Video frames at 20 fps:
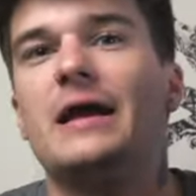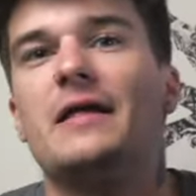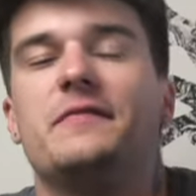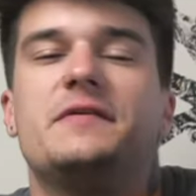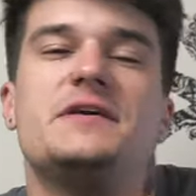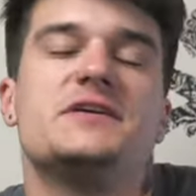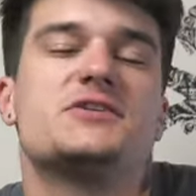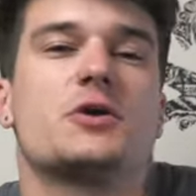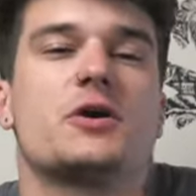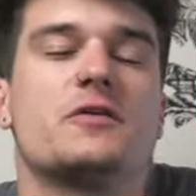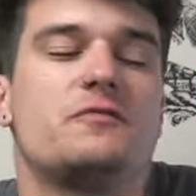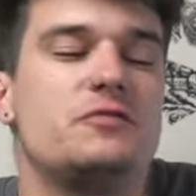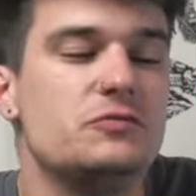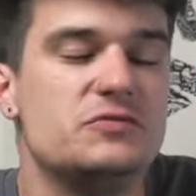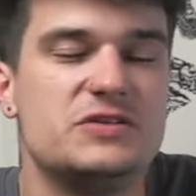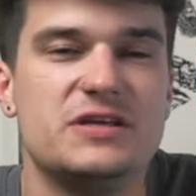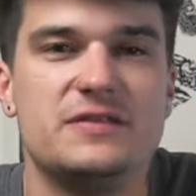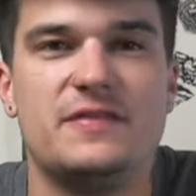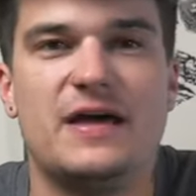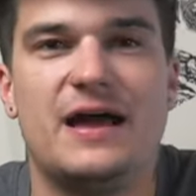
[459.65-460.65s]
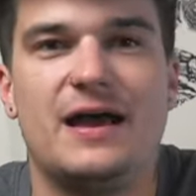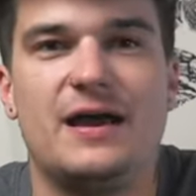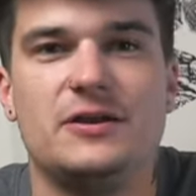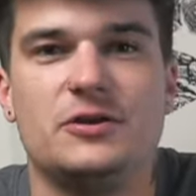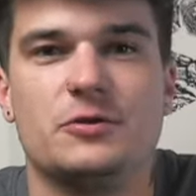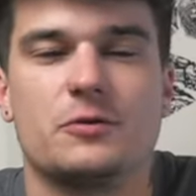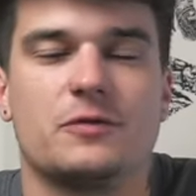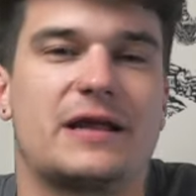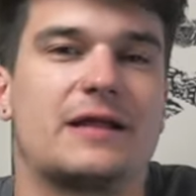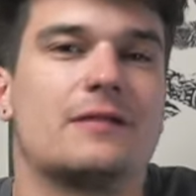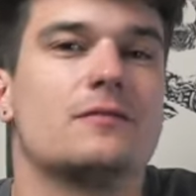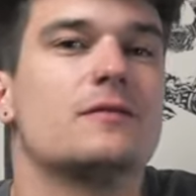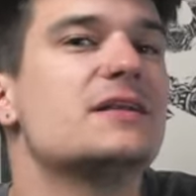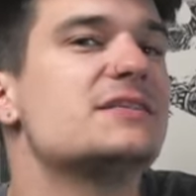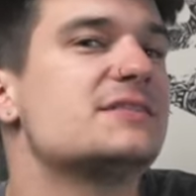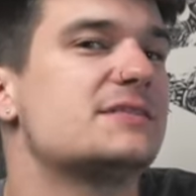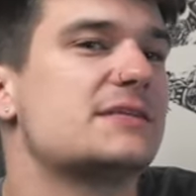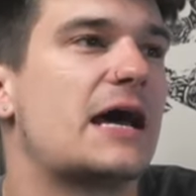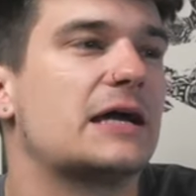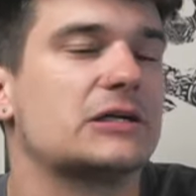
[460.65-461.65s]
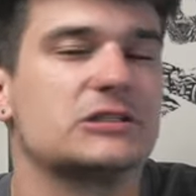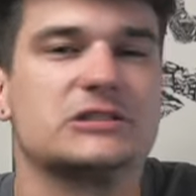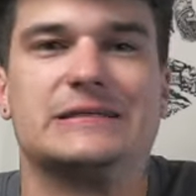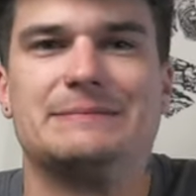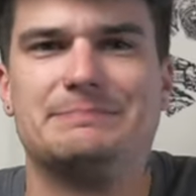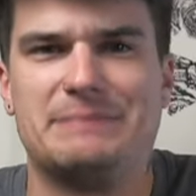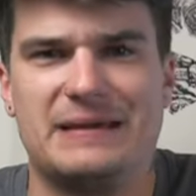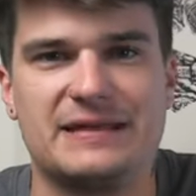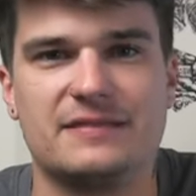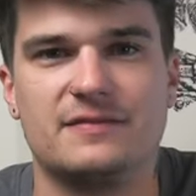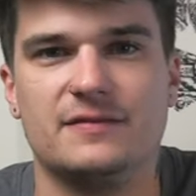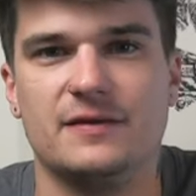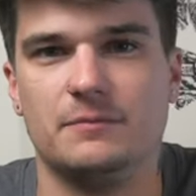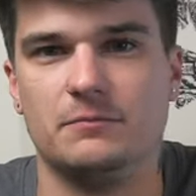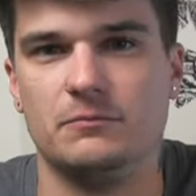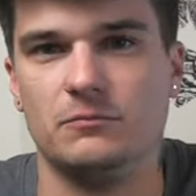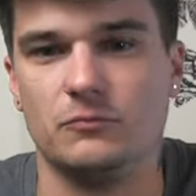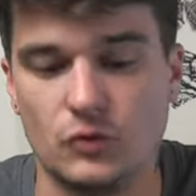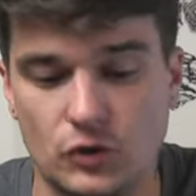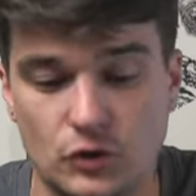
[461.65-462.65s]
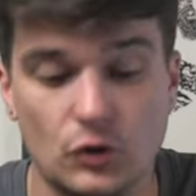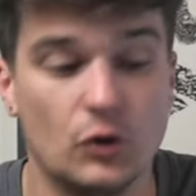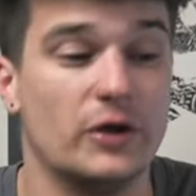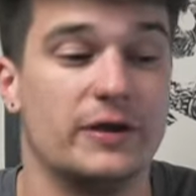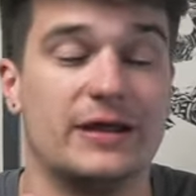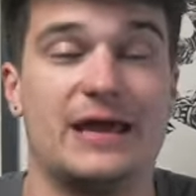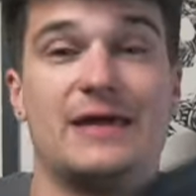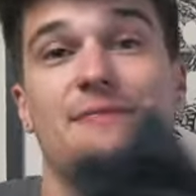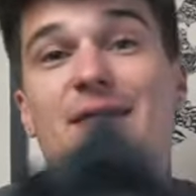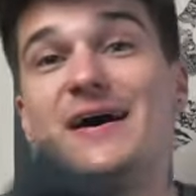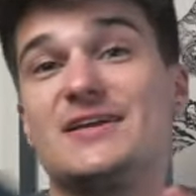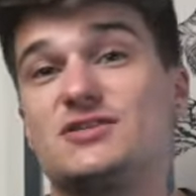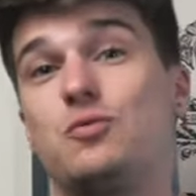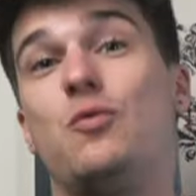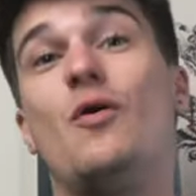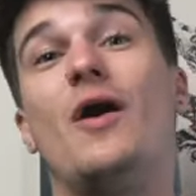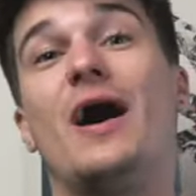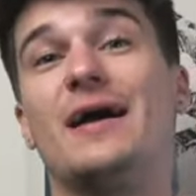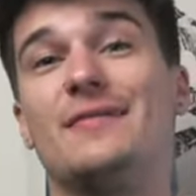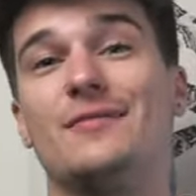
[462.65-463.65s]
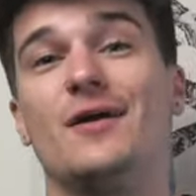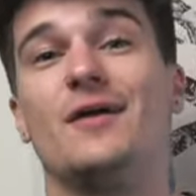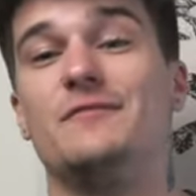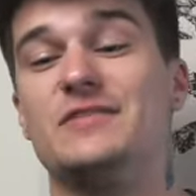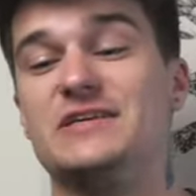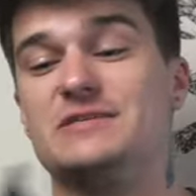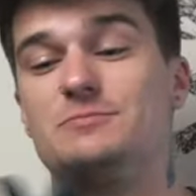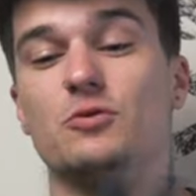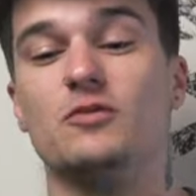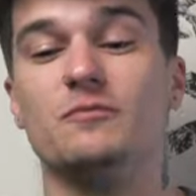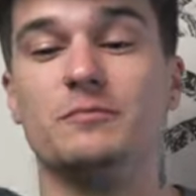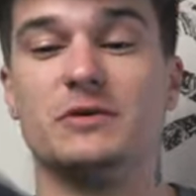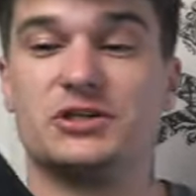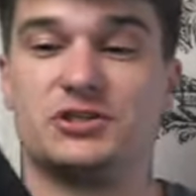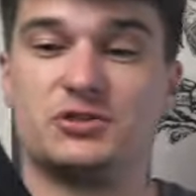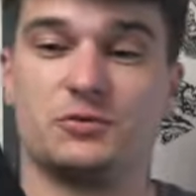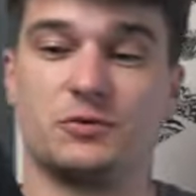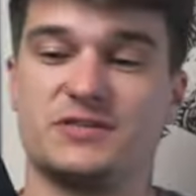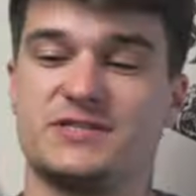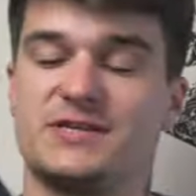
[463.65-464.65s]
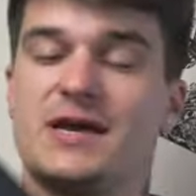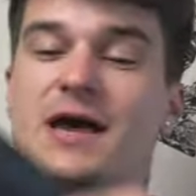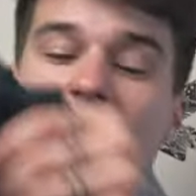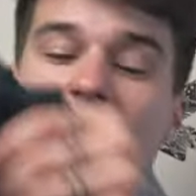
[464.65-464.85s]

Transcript: These are if you did that and you're like, let's actually make them good. And that's why I love these movement shorts.